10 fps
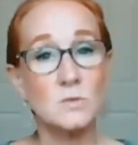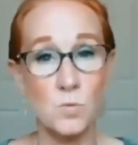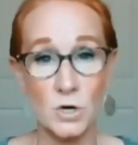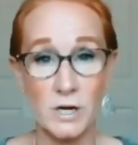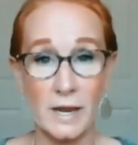
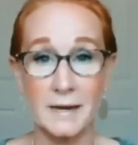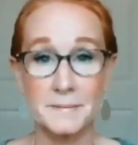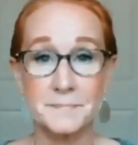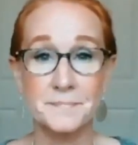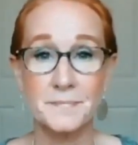is
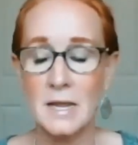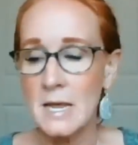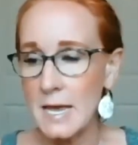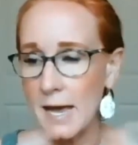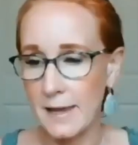working.
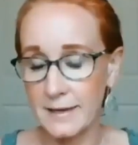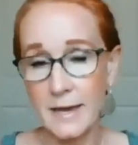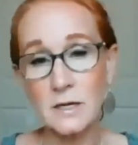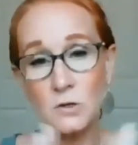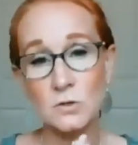I
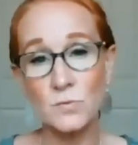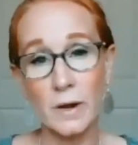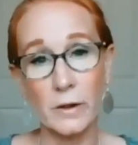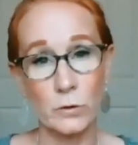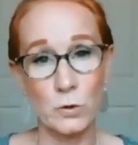cannot use a
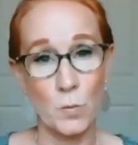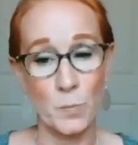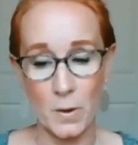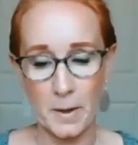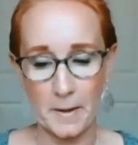regular
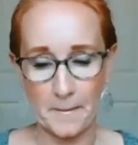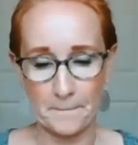notebook.